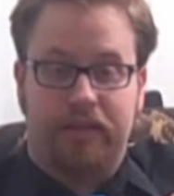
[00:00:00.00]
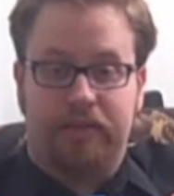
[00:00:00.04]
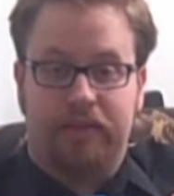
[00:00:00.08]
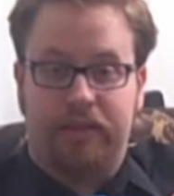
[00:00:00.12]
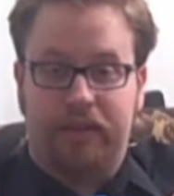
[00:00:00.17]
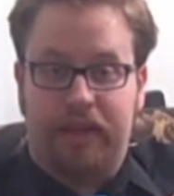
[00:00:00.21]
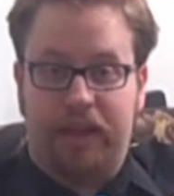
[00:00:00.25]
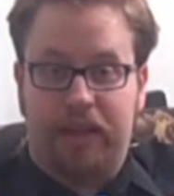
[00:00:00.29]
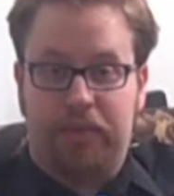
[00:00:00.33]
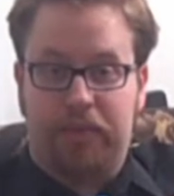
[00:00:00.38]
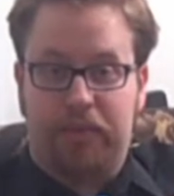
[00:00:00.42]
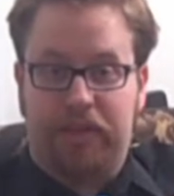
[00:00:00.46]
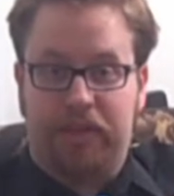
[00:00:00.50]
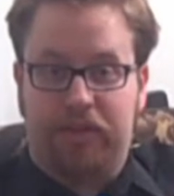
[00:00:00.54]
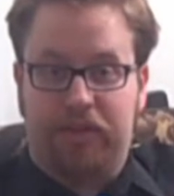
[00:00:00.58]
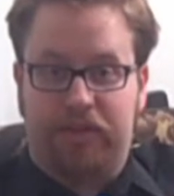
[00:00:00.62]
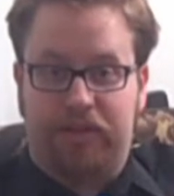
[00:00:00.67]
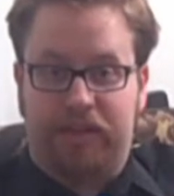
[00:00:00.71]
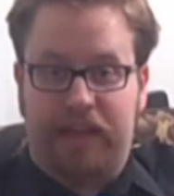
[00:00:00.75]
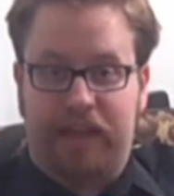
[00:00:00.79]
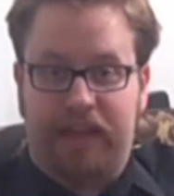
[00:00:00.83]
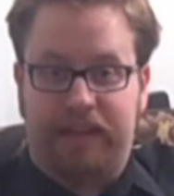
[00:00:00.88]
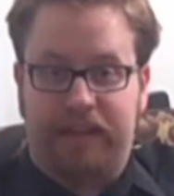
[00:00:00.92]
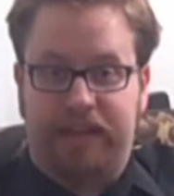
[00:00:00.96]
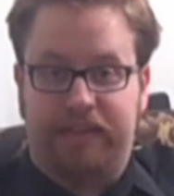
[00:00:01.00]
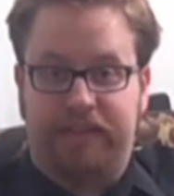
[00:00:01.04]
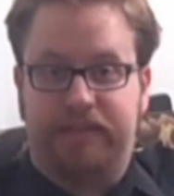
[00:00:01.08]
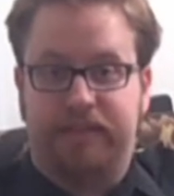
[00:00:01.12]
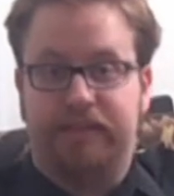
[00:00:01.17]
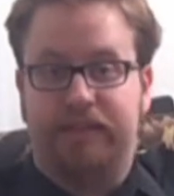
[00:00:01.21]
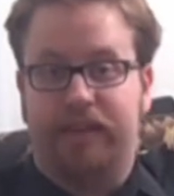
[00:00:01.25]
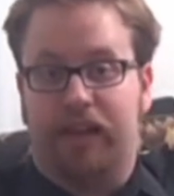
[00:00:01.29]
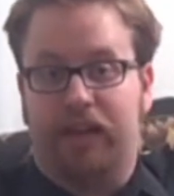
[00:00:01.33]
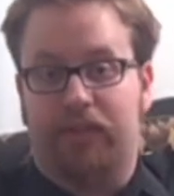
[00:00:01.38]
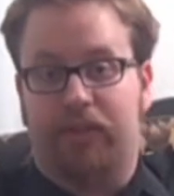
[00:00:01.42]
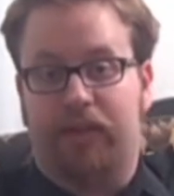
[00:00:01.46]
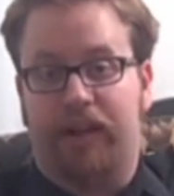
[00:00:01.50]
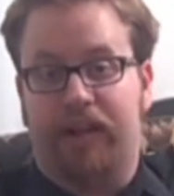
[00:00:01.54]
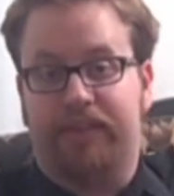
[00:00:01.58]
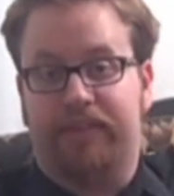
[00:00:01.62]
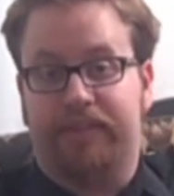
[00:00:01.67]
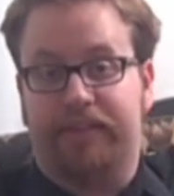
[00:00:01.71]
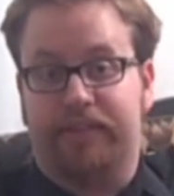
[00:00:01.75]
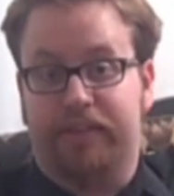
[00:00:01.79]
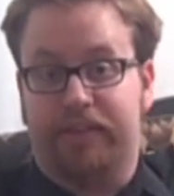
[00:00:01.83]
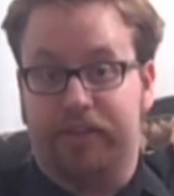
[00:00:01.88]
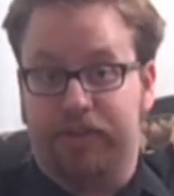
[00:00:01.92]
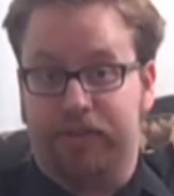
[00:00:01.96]
Today we look at Dead
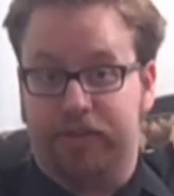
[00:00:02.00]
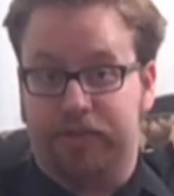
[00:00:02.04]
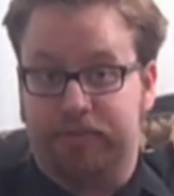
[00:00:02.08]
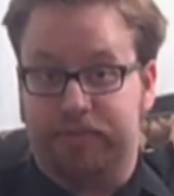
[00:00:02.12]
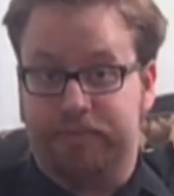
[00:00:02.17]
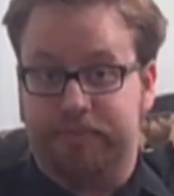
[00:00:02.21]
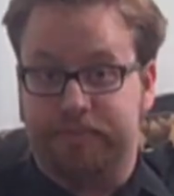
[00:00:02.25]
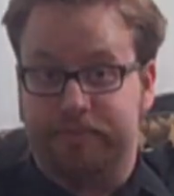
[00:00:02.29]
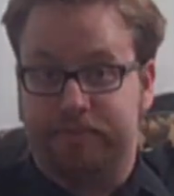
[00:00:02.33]
Rising 2.